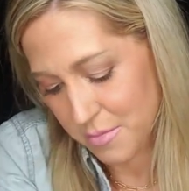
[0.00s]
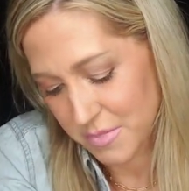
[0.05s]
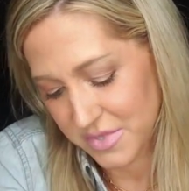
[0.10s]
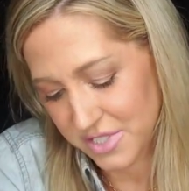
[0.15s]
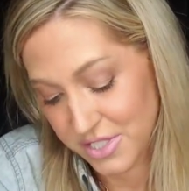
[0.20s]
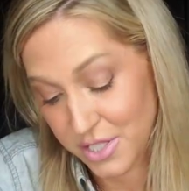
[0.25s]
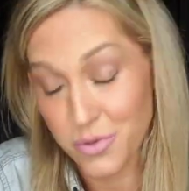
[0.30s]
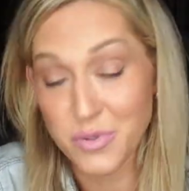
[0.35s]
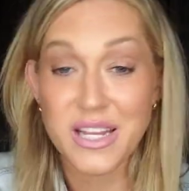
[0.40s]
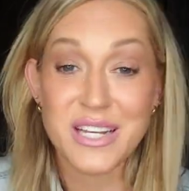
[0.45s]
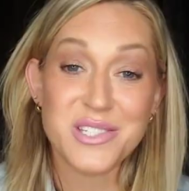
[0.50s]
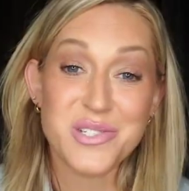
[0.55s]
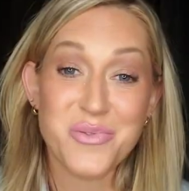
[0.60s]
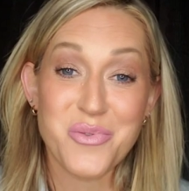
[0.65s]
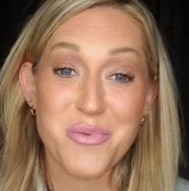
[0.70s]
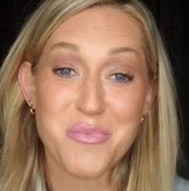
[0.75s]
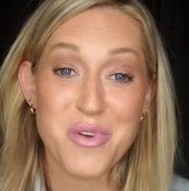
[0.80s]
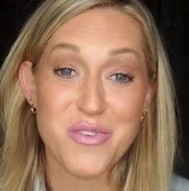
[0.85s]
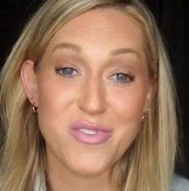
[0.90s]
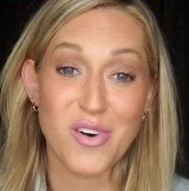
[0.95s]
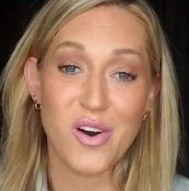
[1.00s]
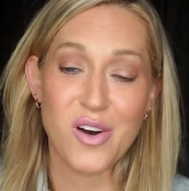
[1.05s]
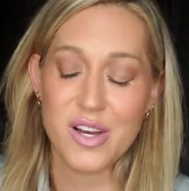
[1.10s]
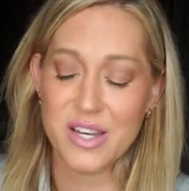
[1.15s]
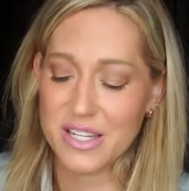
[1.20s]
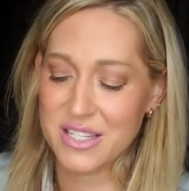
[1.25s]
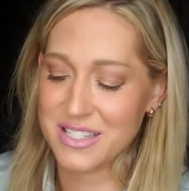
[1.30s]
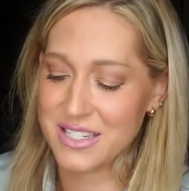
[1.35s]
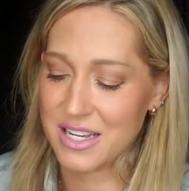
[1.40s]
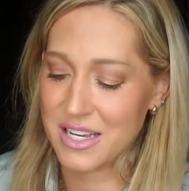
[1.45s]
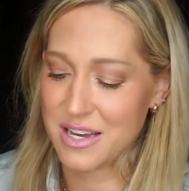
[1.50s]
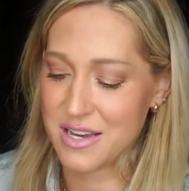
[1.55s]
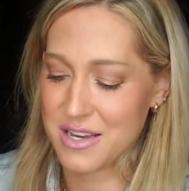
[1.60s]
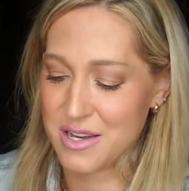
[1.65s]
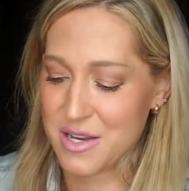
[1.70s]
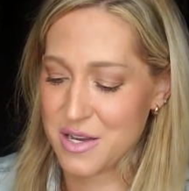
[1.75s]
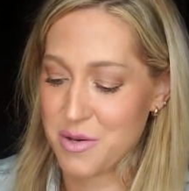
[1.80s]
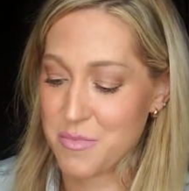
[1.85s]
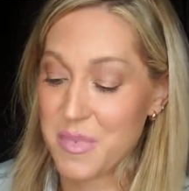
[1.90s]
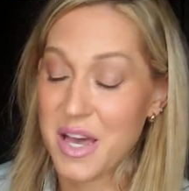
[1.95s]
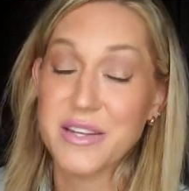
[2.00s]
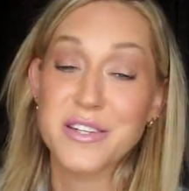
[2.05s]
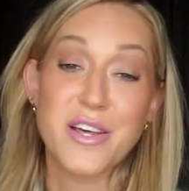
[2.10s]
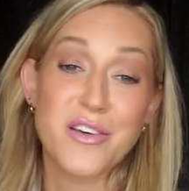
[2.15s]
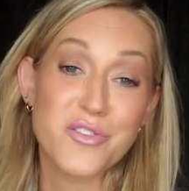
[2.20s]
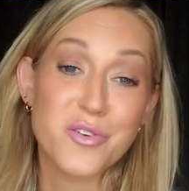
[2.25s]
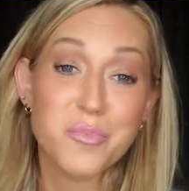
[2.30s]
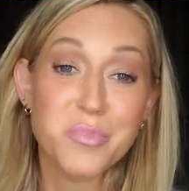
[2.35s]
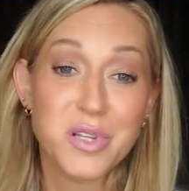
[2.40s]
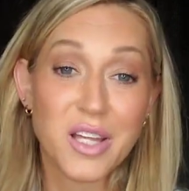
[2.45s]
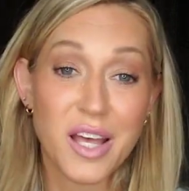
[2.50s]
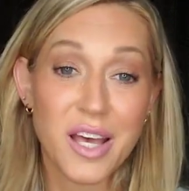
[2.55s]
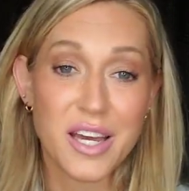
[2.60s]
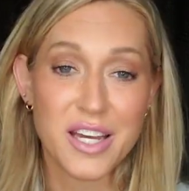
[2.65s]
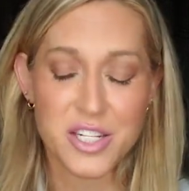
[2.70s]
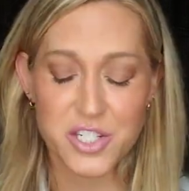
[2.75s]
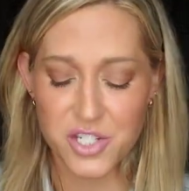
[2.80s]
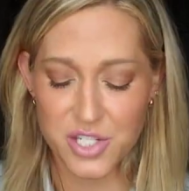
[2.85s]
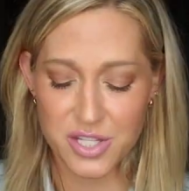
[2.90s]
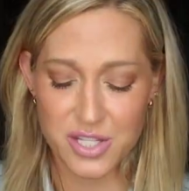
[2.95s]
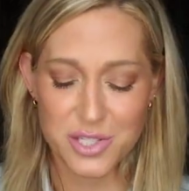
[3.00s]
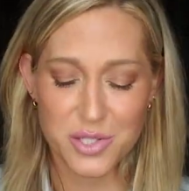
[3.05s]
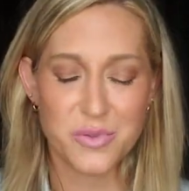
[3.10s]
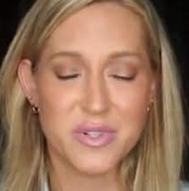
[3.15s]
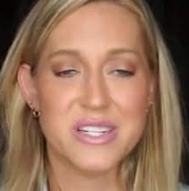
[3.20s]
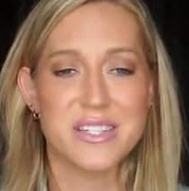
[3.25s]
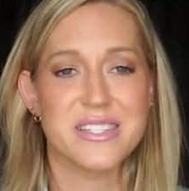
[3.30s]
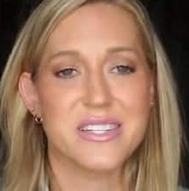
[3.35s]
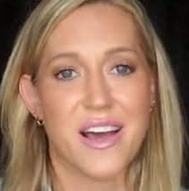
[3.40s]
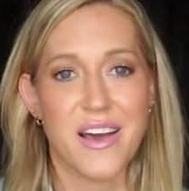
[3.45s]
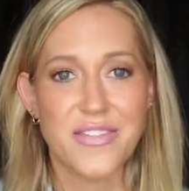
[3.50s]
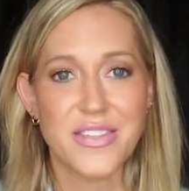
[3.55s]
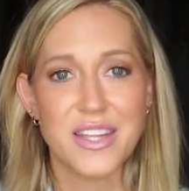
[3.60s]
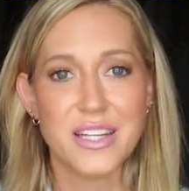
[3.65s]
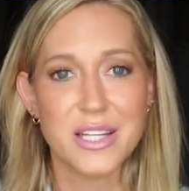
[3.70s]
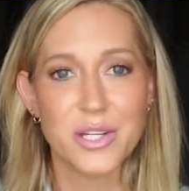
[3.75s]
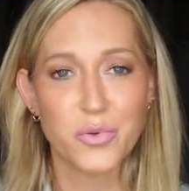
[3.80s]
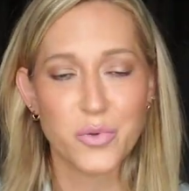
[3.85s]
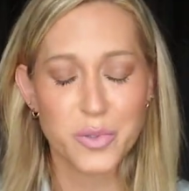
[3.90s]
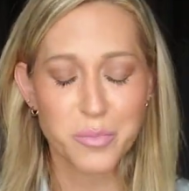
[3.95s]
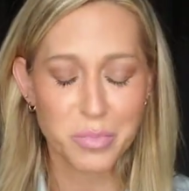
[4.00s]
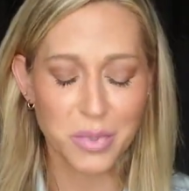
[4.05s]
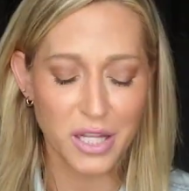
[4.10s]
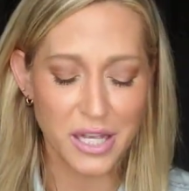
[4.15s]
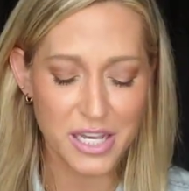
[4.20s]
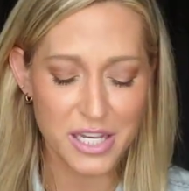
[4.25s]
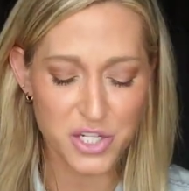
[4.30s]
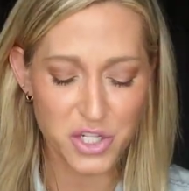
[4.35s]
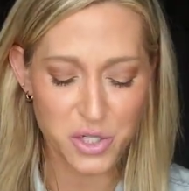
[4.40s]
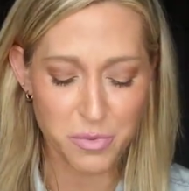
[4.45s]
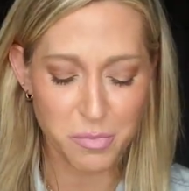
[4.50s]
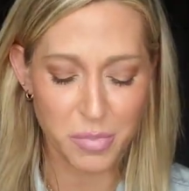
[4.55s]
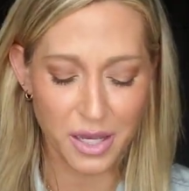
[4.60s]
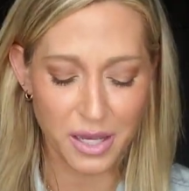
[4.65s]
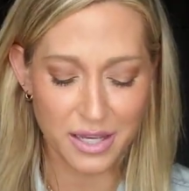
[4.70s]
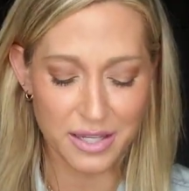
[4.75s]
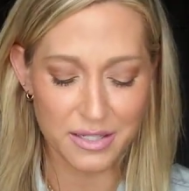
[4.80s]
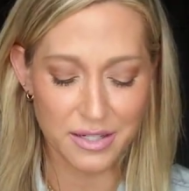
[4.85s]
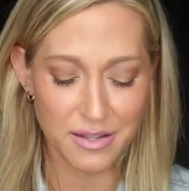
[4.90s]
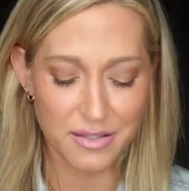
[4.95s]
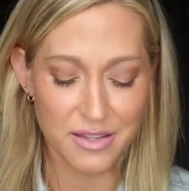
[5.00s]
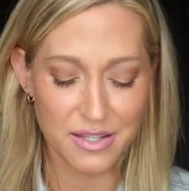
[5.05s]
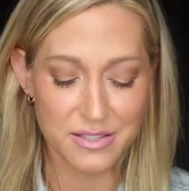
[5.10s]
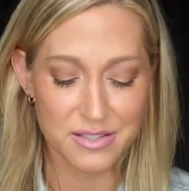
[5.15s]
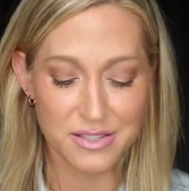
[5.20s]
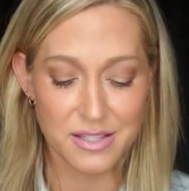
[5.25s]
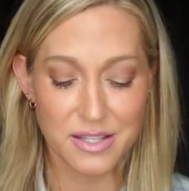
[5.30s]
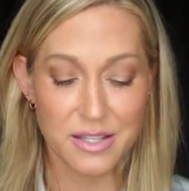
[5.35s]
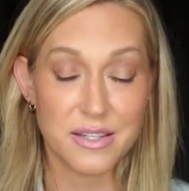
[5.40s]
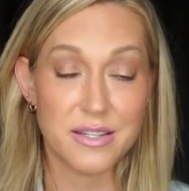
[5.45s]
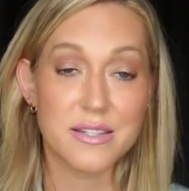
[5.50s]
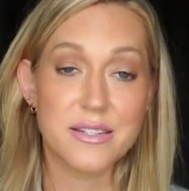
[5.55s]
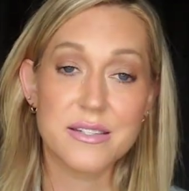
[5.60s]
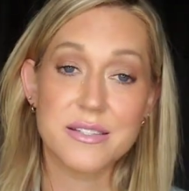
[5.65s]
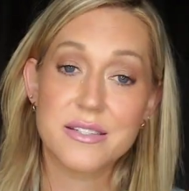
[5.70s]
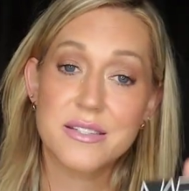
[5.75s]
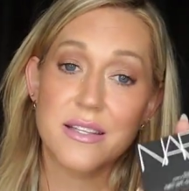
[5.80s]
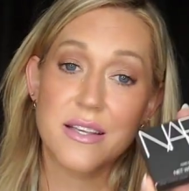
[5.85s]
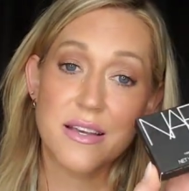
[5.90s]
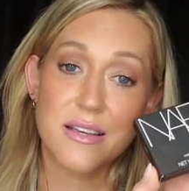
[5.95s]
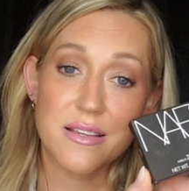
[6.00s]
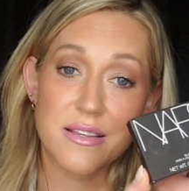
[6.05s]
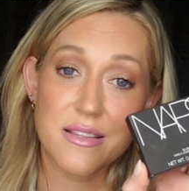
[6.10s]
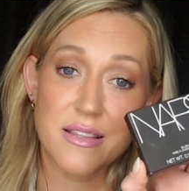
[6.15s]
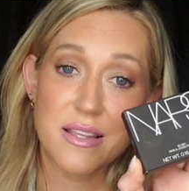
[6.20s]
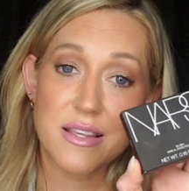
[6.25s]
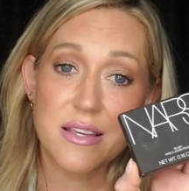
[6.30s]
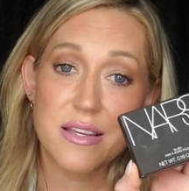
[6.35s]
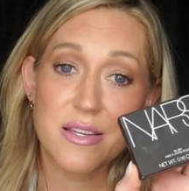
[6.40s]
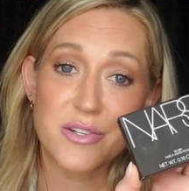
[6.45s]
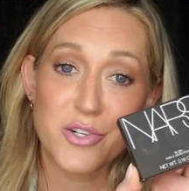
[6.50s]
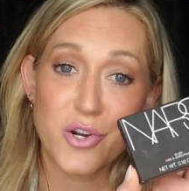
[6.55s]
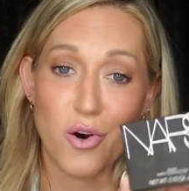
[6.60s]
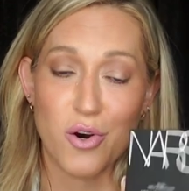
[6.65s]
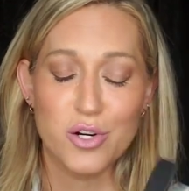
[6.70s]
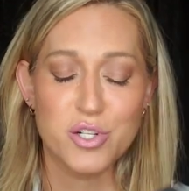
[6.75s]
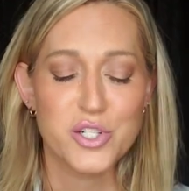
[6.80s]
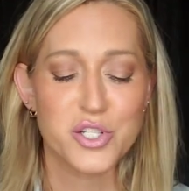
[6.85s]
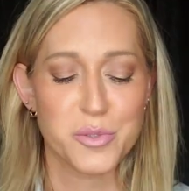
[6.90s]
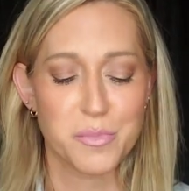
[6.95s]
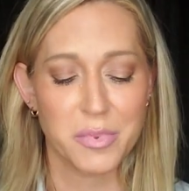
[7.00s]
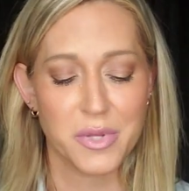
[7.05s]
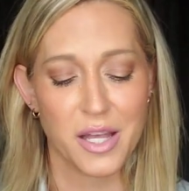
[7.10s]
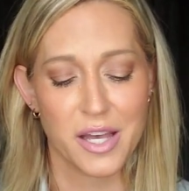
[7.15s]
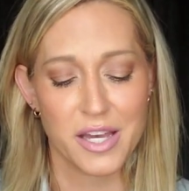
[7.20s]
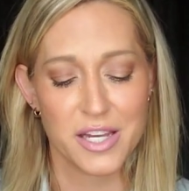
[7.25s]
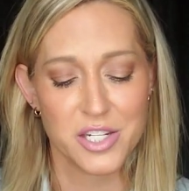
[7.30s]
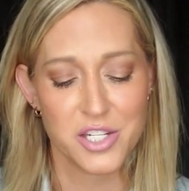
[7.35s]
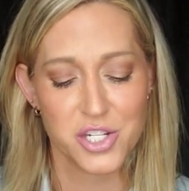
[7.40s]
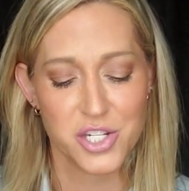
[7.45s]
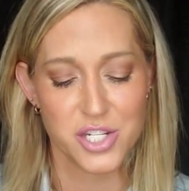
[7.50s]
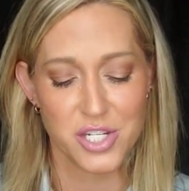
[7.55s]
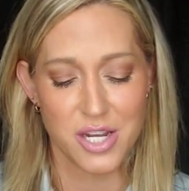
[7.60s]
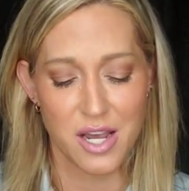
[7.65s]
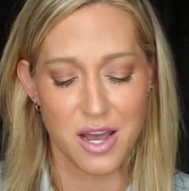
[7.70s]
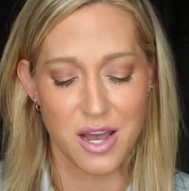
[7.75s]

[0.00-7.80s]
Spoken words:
So next we'll move on, another blush. This one is not the liquid blush, but this is the NARS Blush.